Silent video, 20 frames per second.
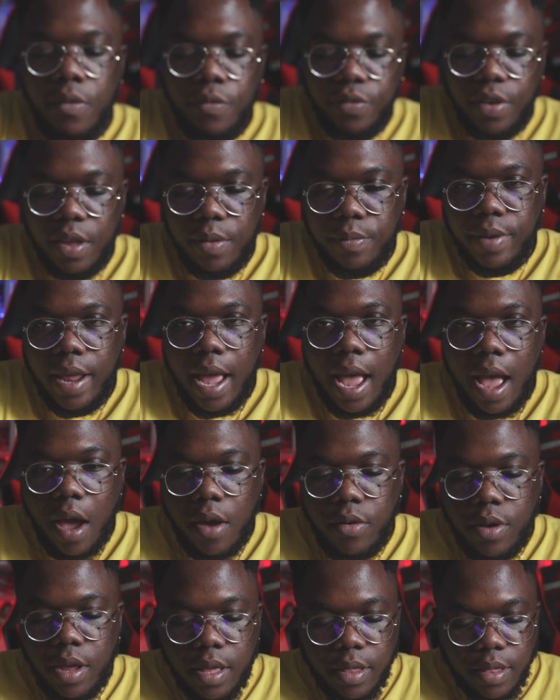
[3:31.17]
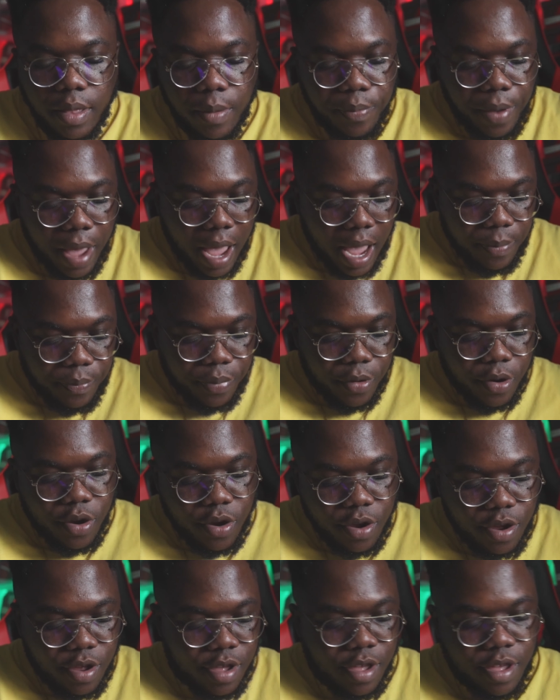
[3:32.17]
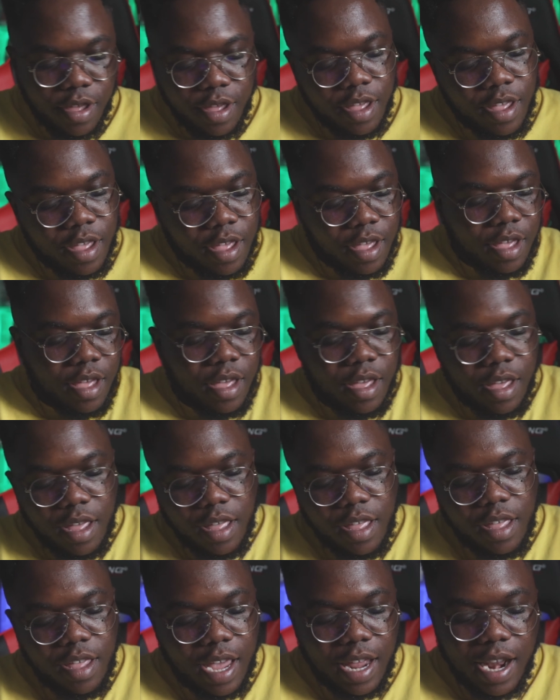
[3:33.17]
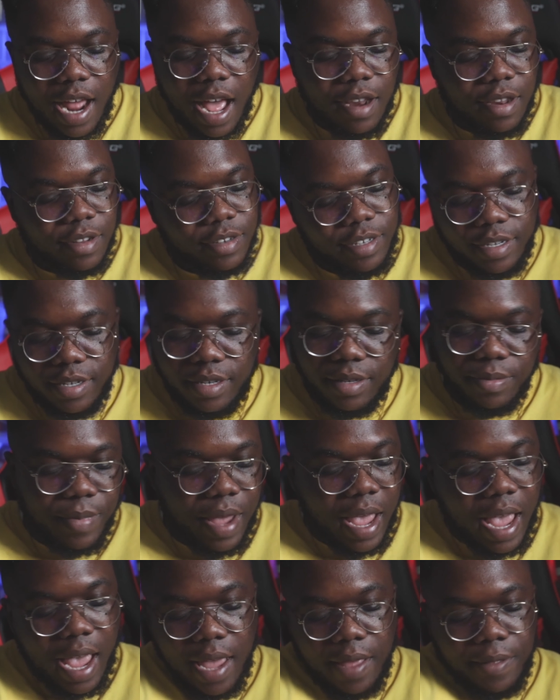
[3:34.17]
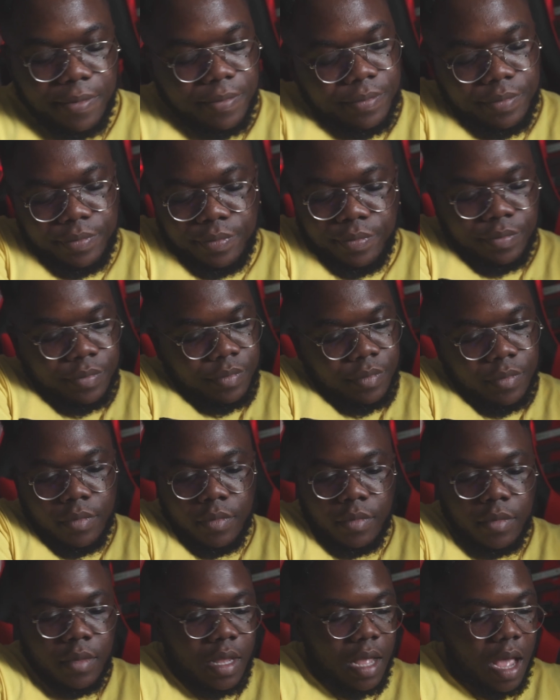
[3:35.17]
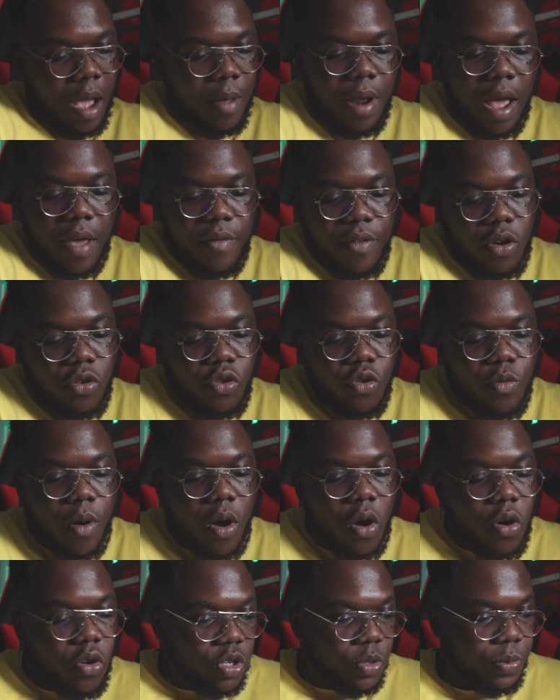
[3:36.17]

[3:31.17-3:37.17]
Flip down the paper, and I, will man, I'm not even gonna do my whole